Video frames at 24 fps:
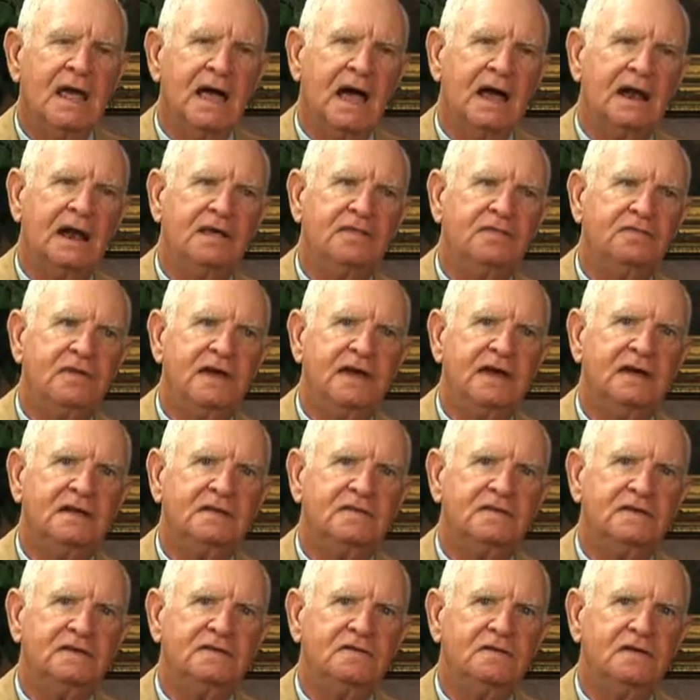And I think
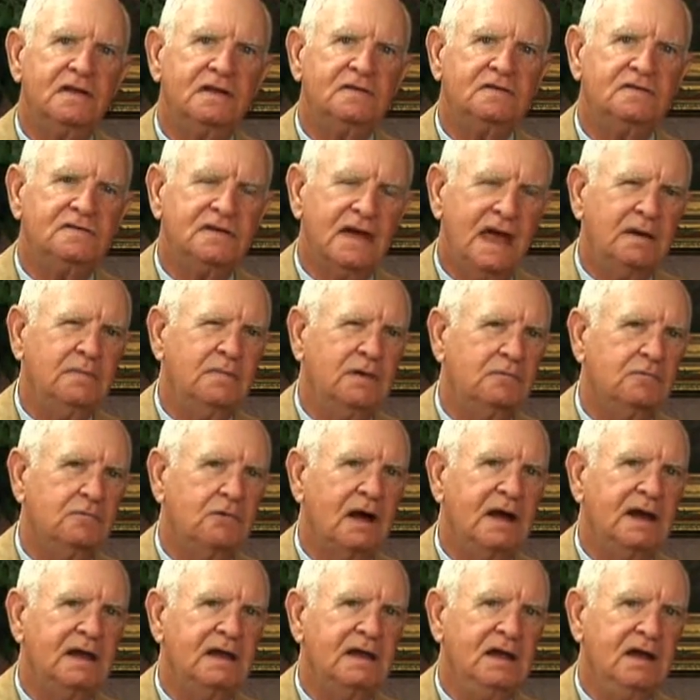at this segment
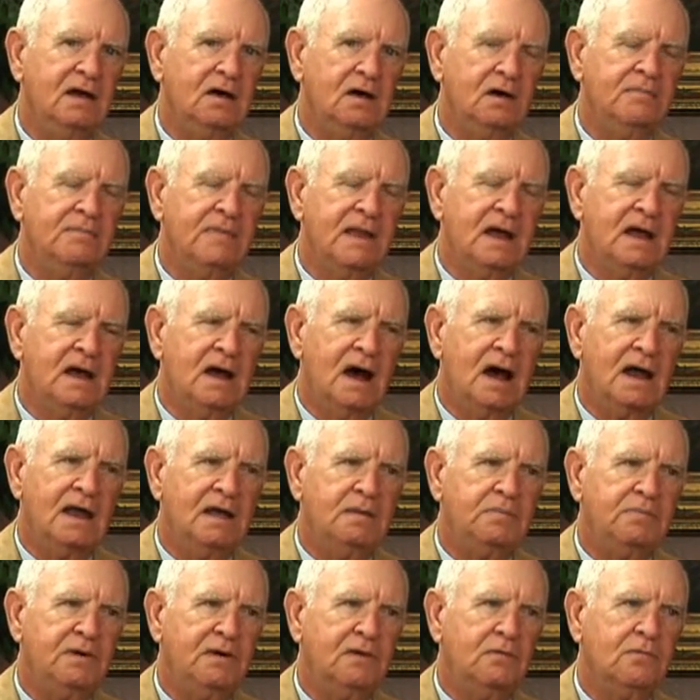right here, I
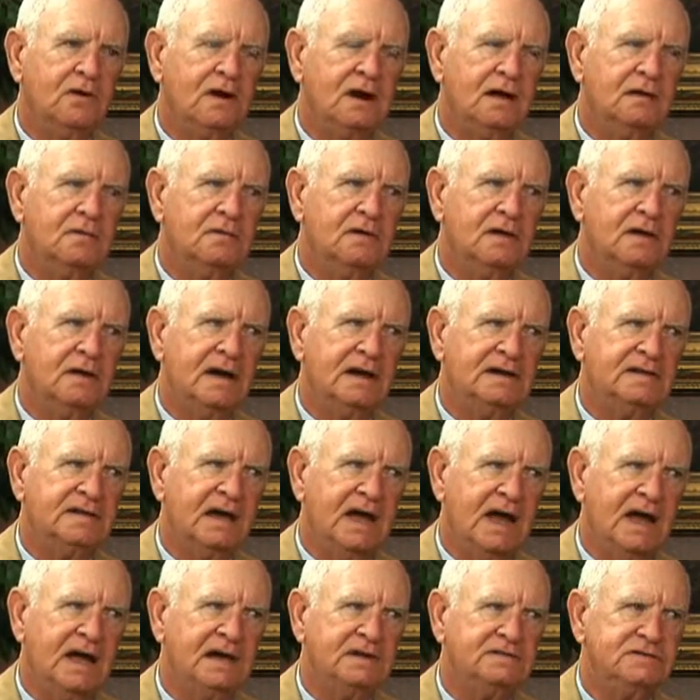think, Bill, what I would like
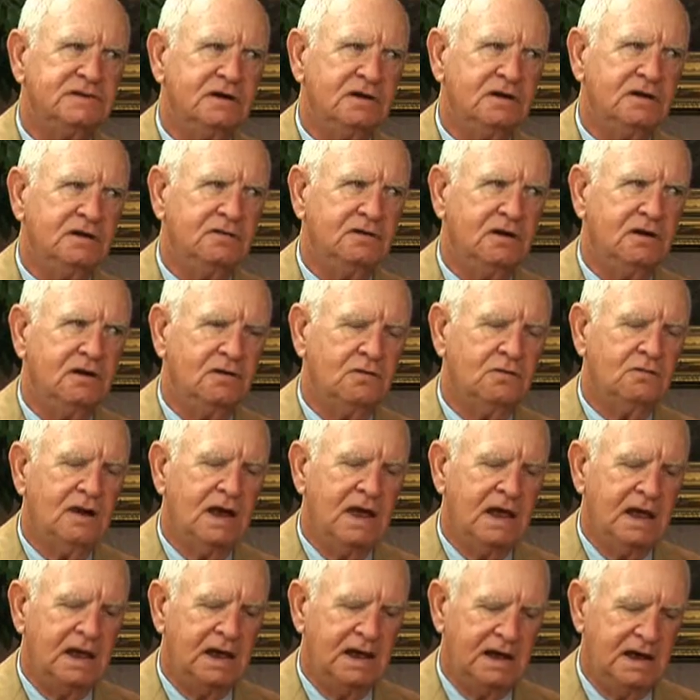to ask you to do
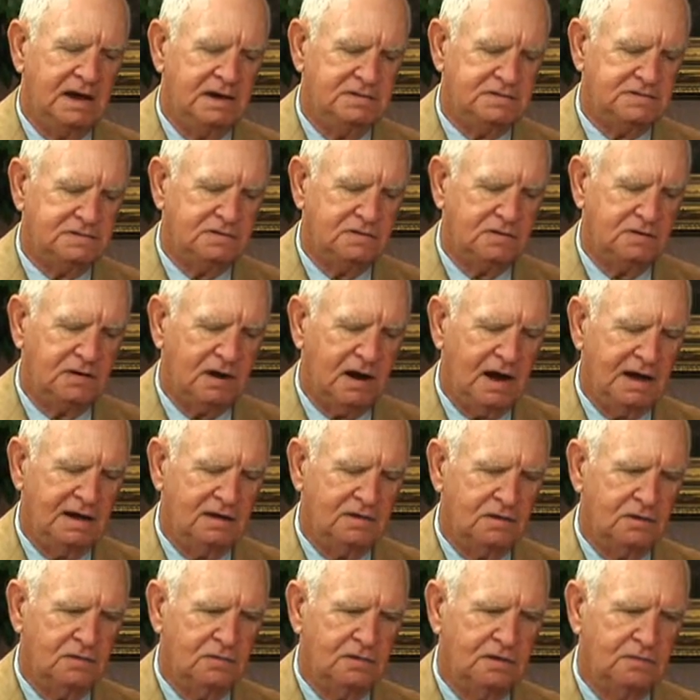is to kind
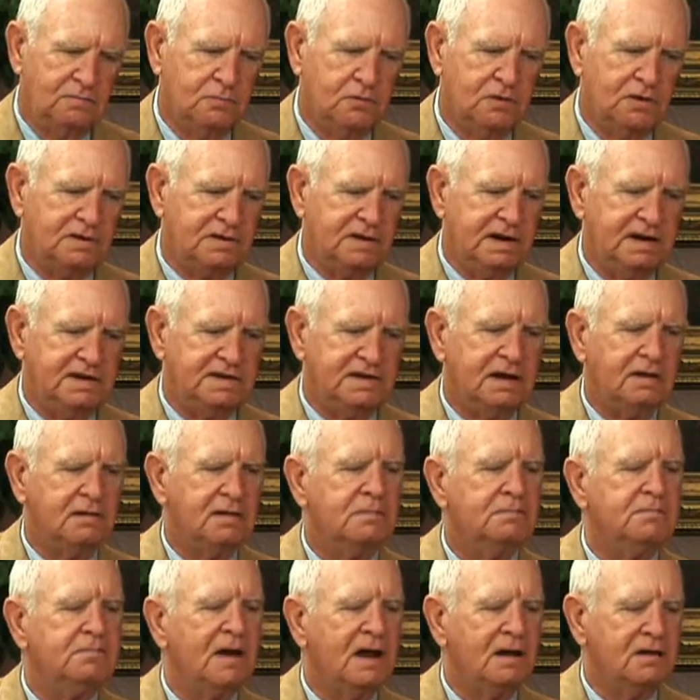of go into more detail,
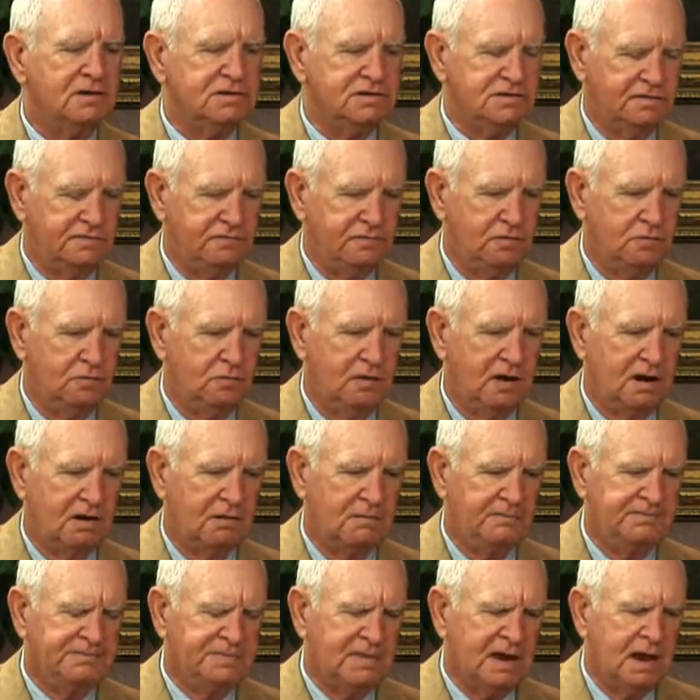embellish, if you
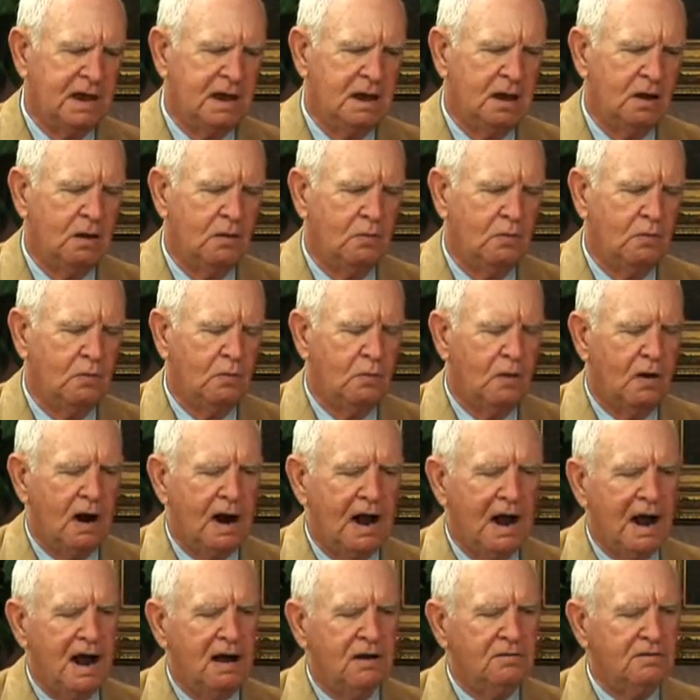will,
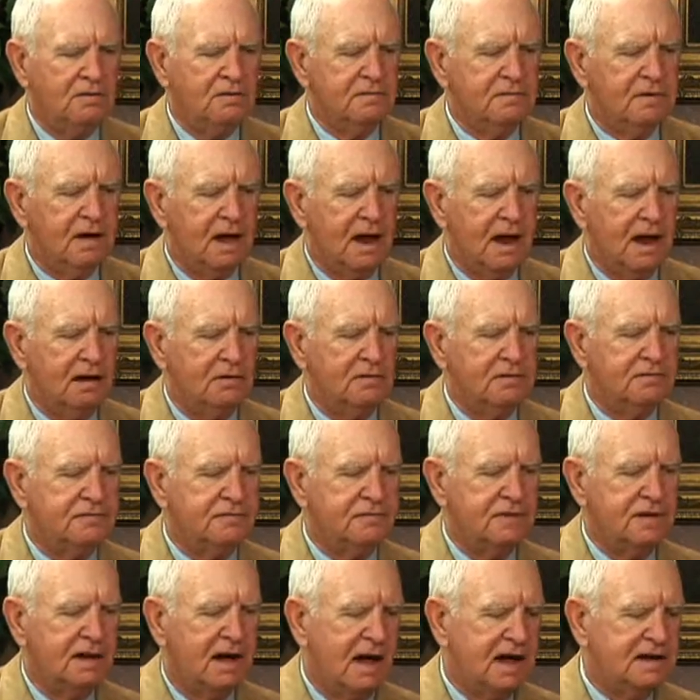how the
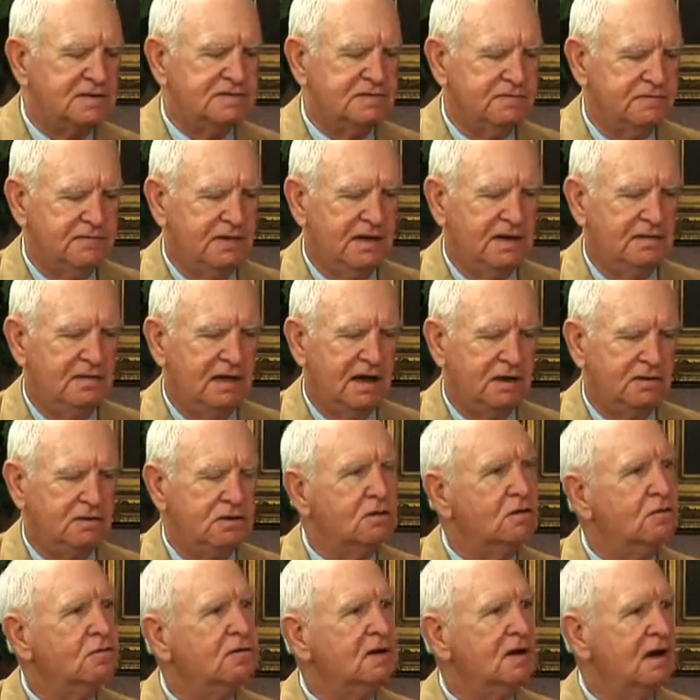philosophy that
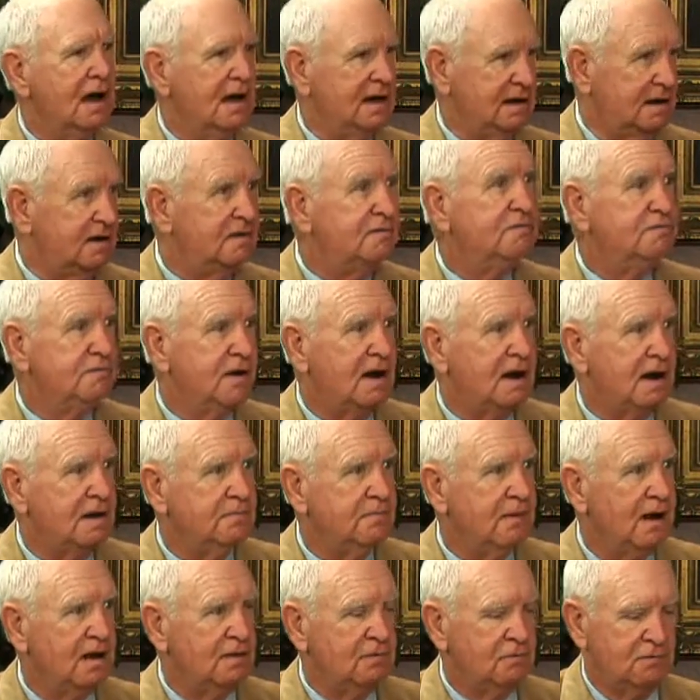you and I live by
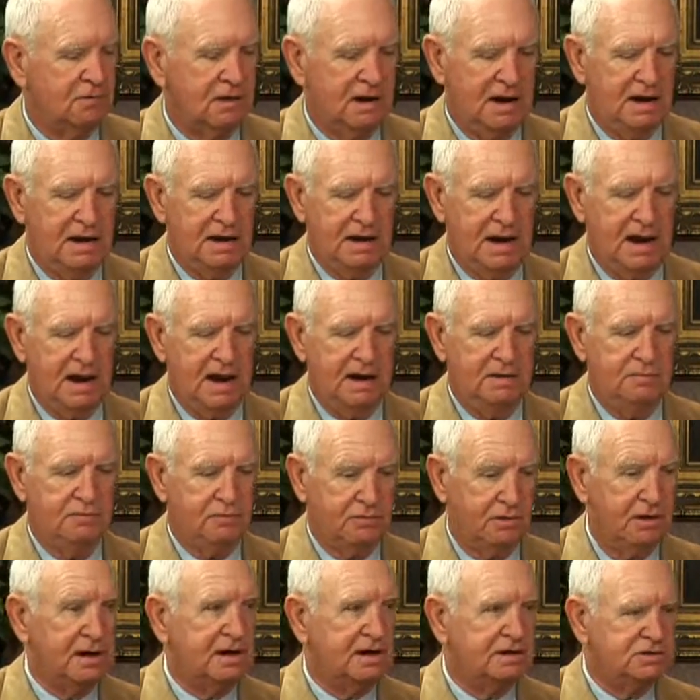the way, and
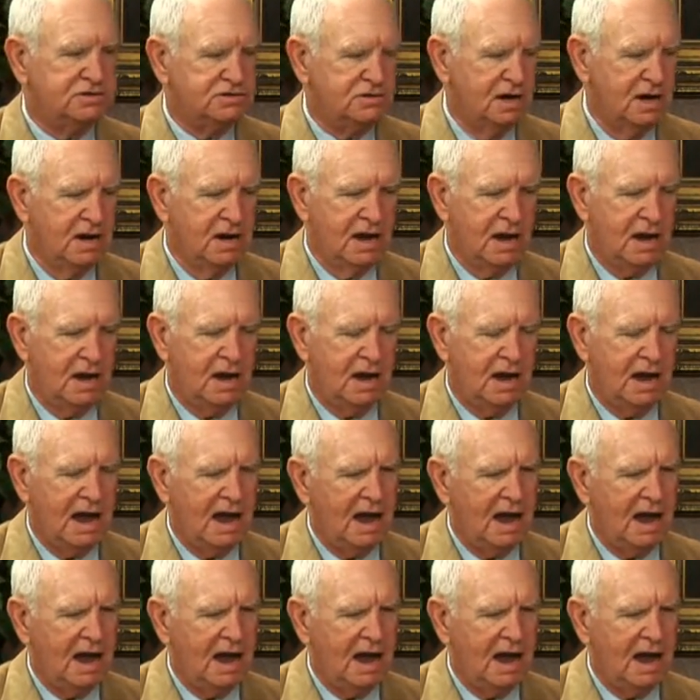preach, yes.